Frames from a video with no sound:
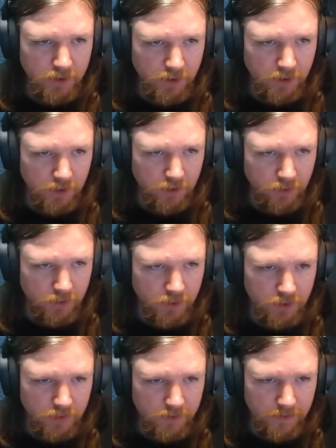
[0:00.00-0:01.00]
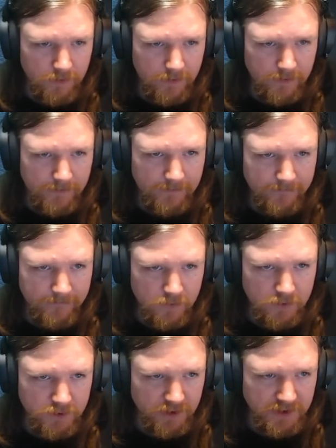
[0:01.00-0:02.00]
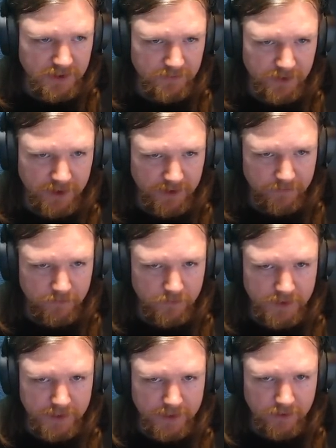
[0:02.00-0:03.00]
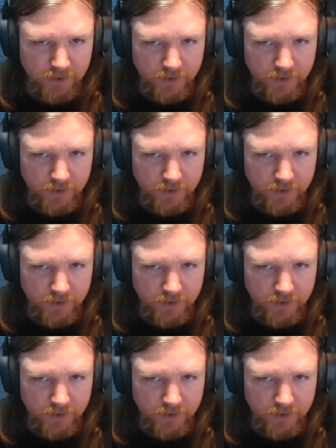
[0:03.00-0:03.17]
You. Assign template, standard.